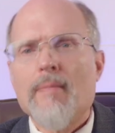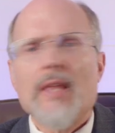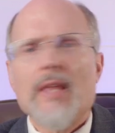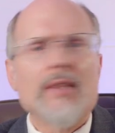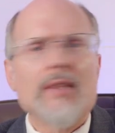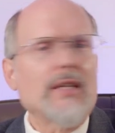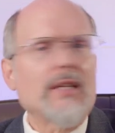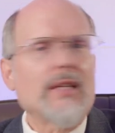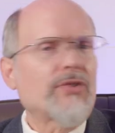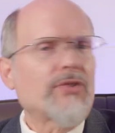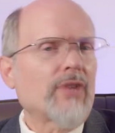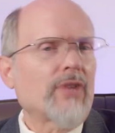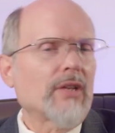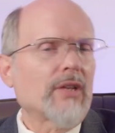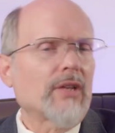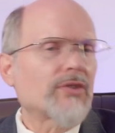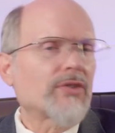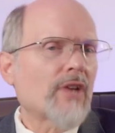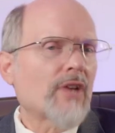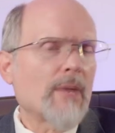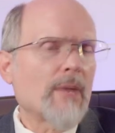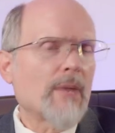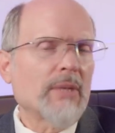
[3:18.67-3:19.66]
These things
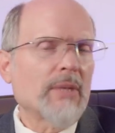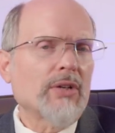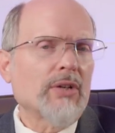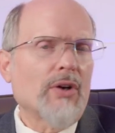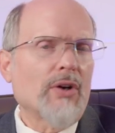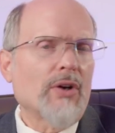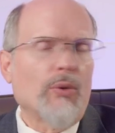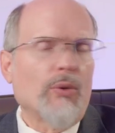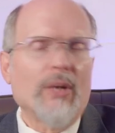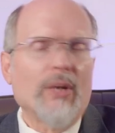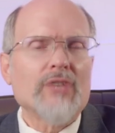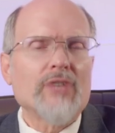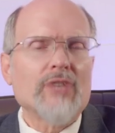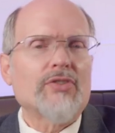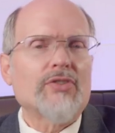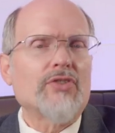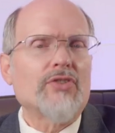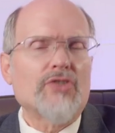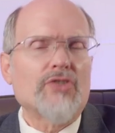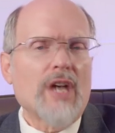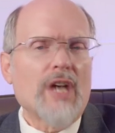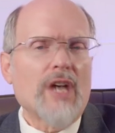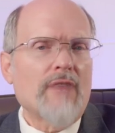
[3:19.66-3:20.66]
come and go. What is the
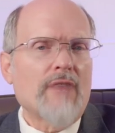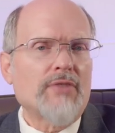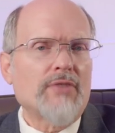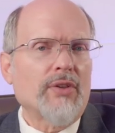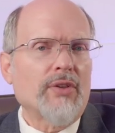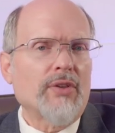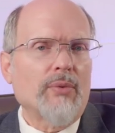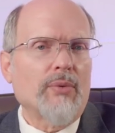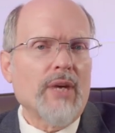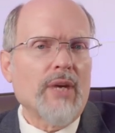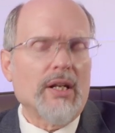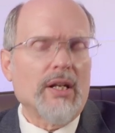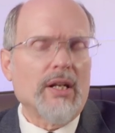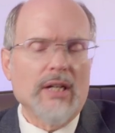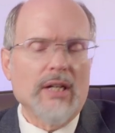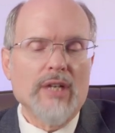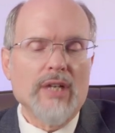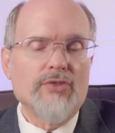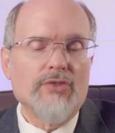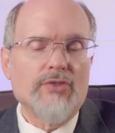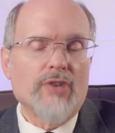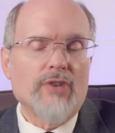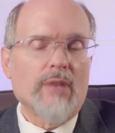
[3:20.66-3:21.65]
chaff to the wheat?
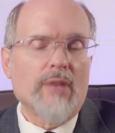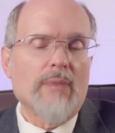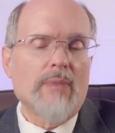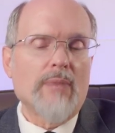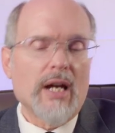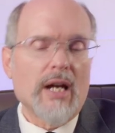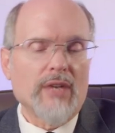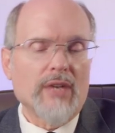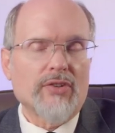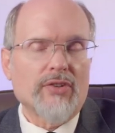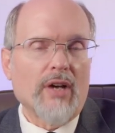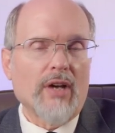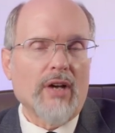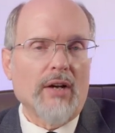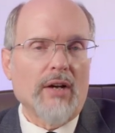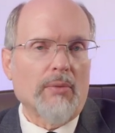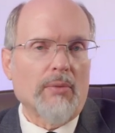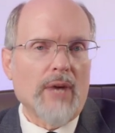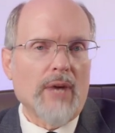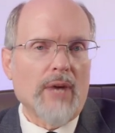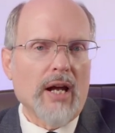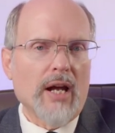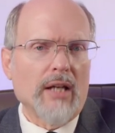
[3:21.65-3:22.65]
Jeremiah's got it
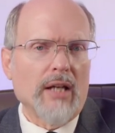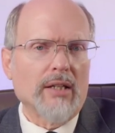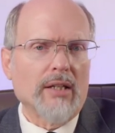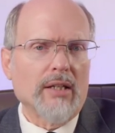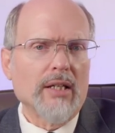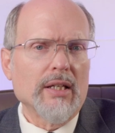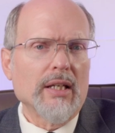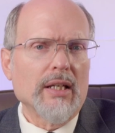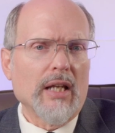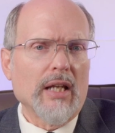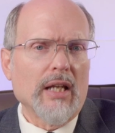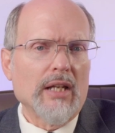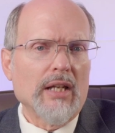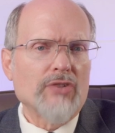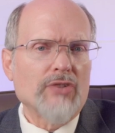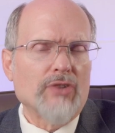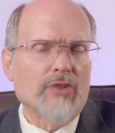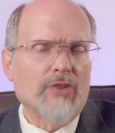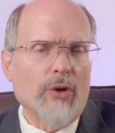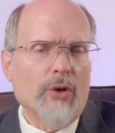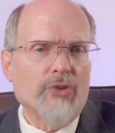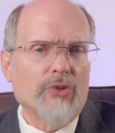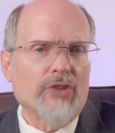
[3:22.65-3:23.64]
right. And he's
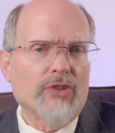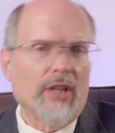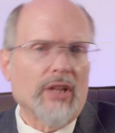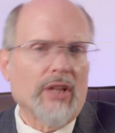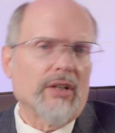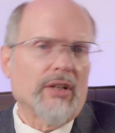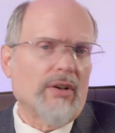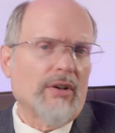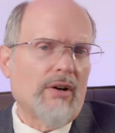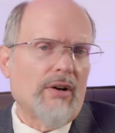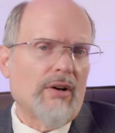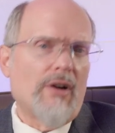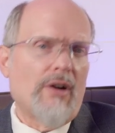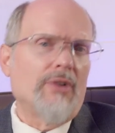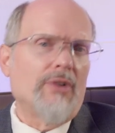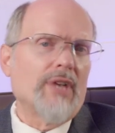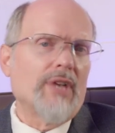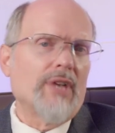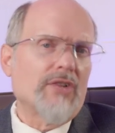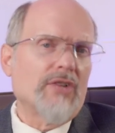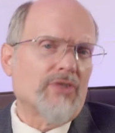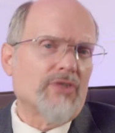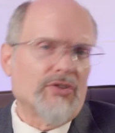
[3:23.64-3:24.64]
noticing that all
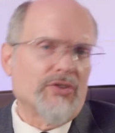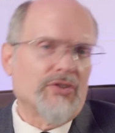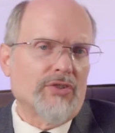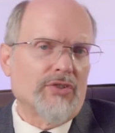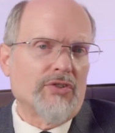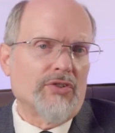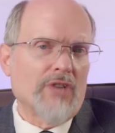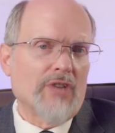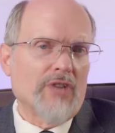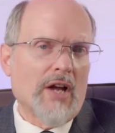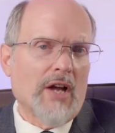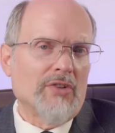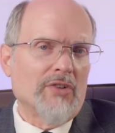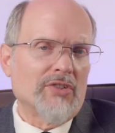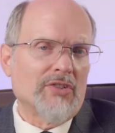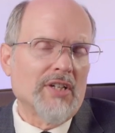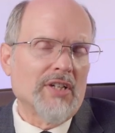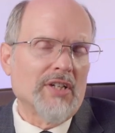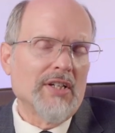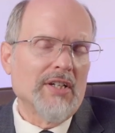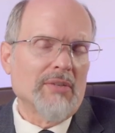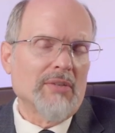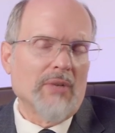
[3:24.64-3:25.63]
nations are judged.
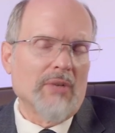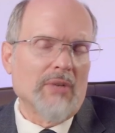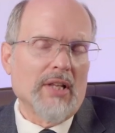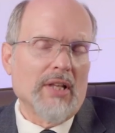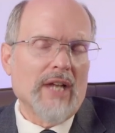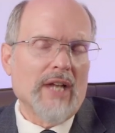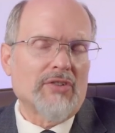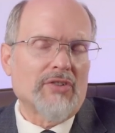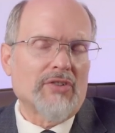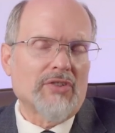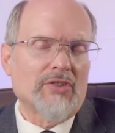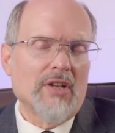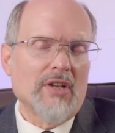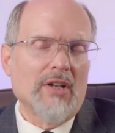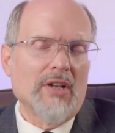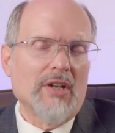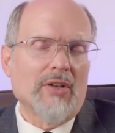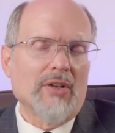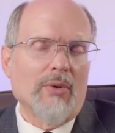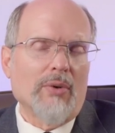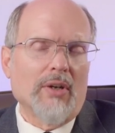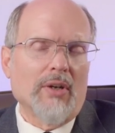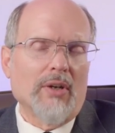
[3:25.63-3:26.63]
Well, that's
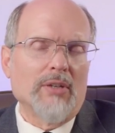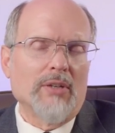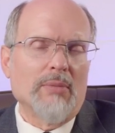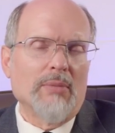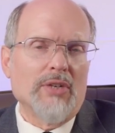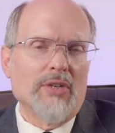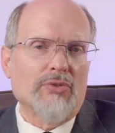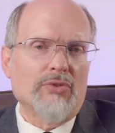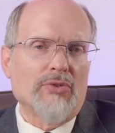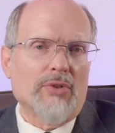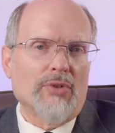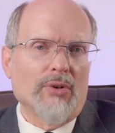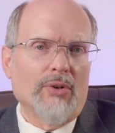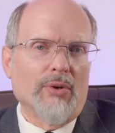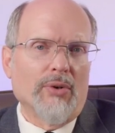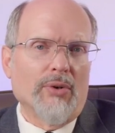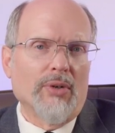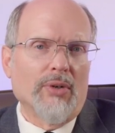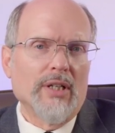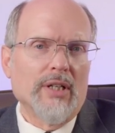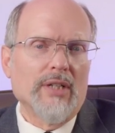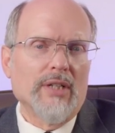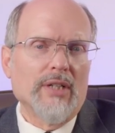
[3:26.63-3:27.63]
going to be
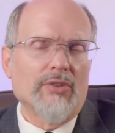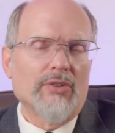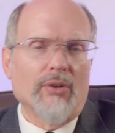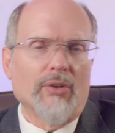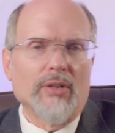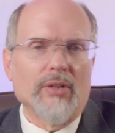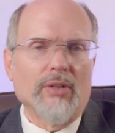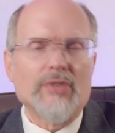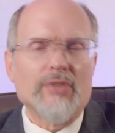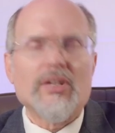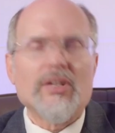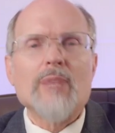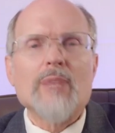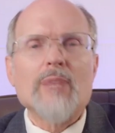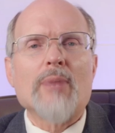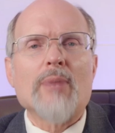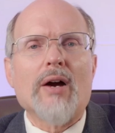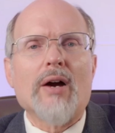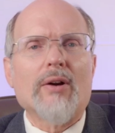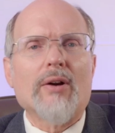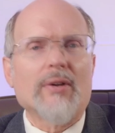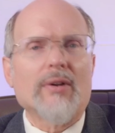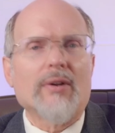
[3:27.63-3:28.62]
true. So let's keep
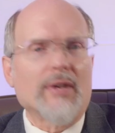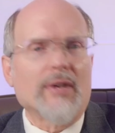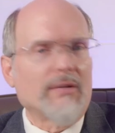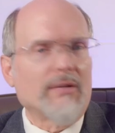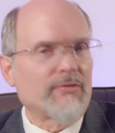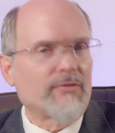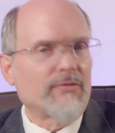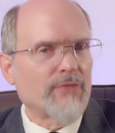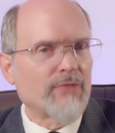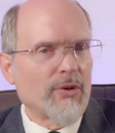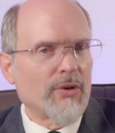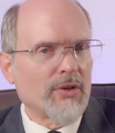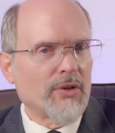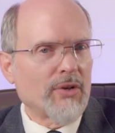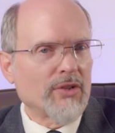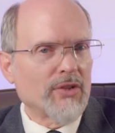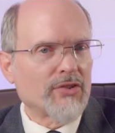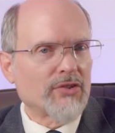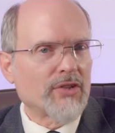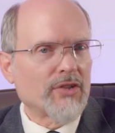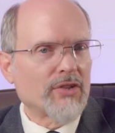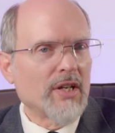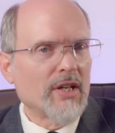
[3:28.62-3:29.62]
our
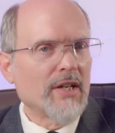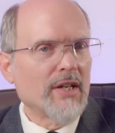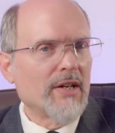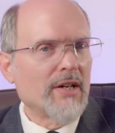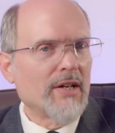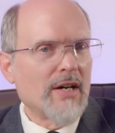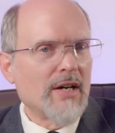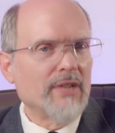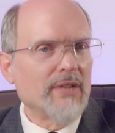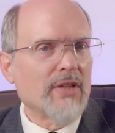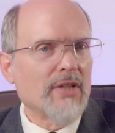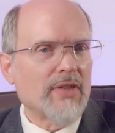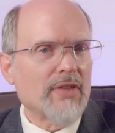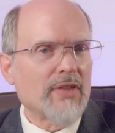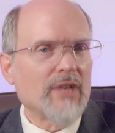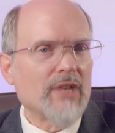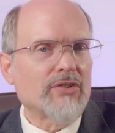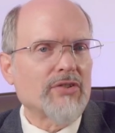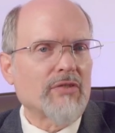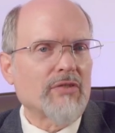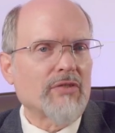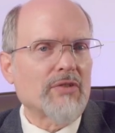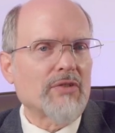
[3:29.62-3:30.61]
focus on the
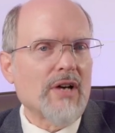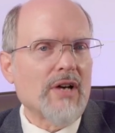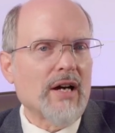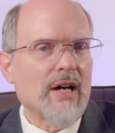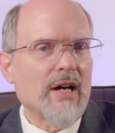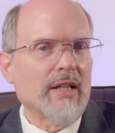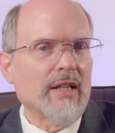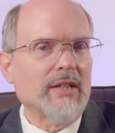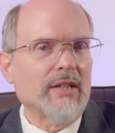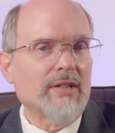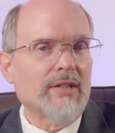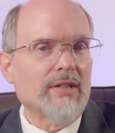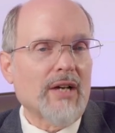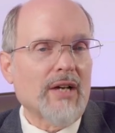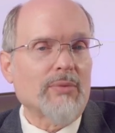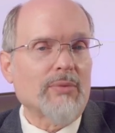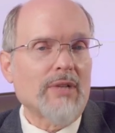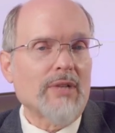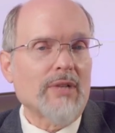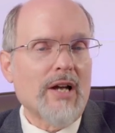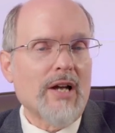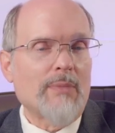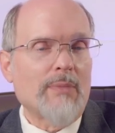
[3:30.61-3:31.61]
things of God, and God
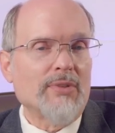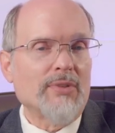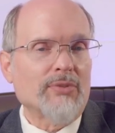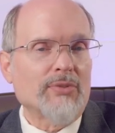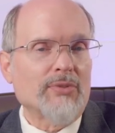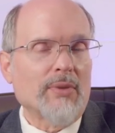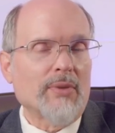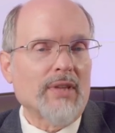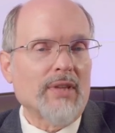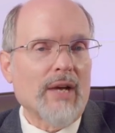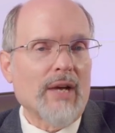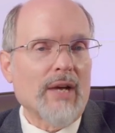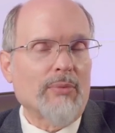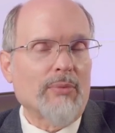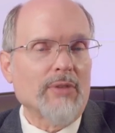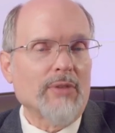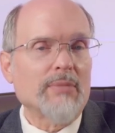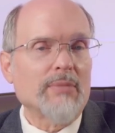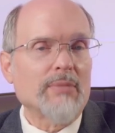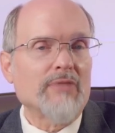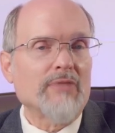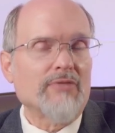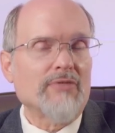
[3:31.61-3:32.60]
will help us with that. We'll
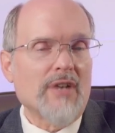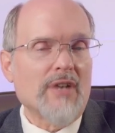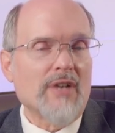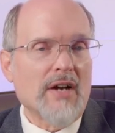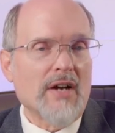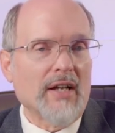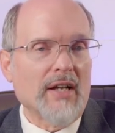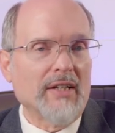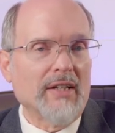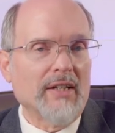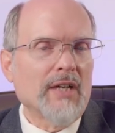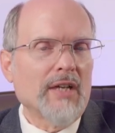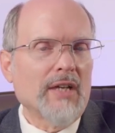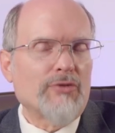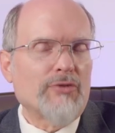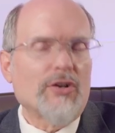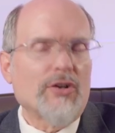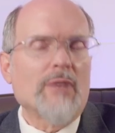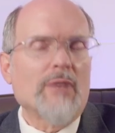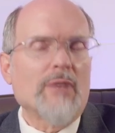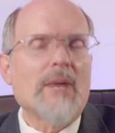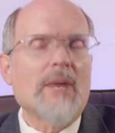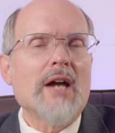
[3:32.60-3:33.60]
be fine. If
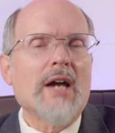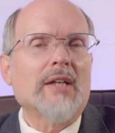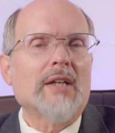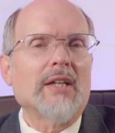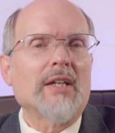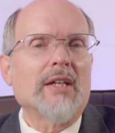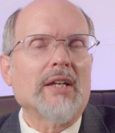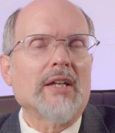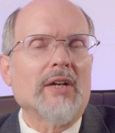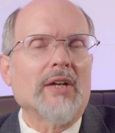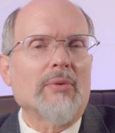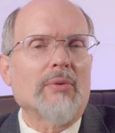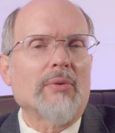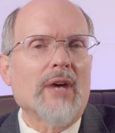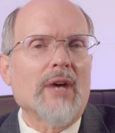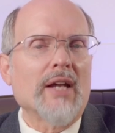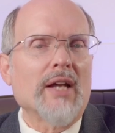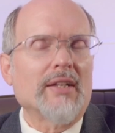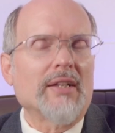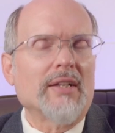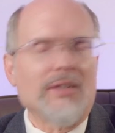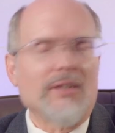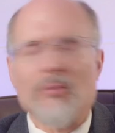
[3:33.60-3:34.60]
Jeremiah can get it
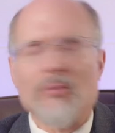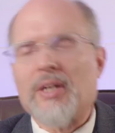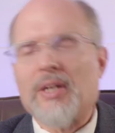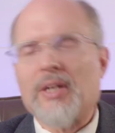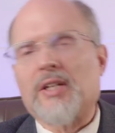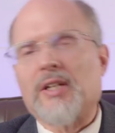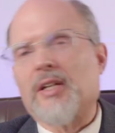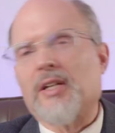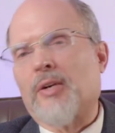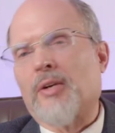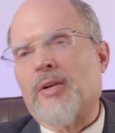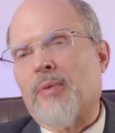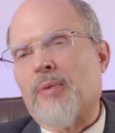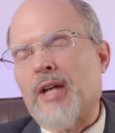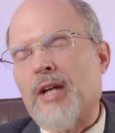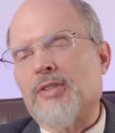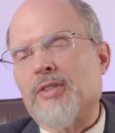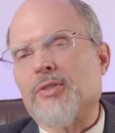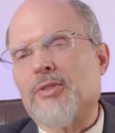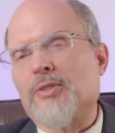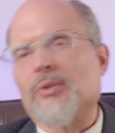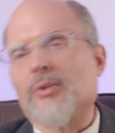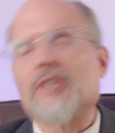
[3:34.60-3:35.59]
right, then we can get it
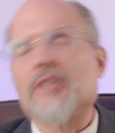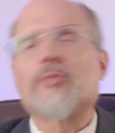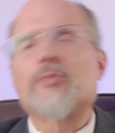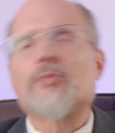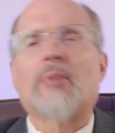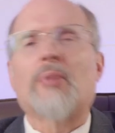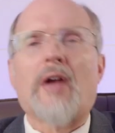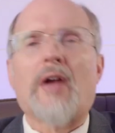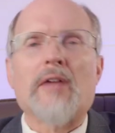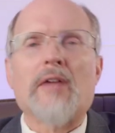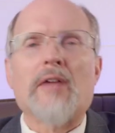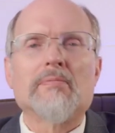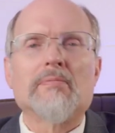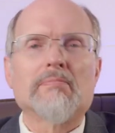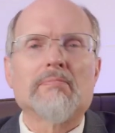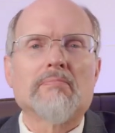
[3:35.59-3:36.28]
right too. Let's pray.